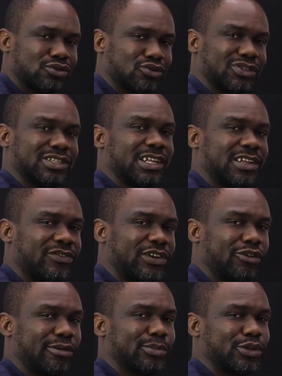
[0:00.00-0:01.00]
to the
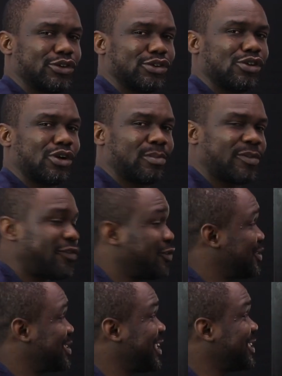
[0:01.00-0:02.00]
delivery company, or before
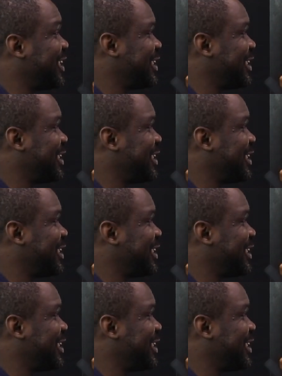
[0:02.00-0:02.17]
you start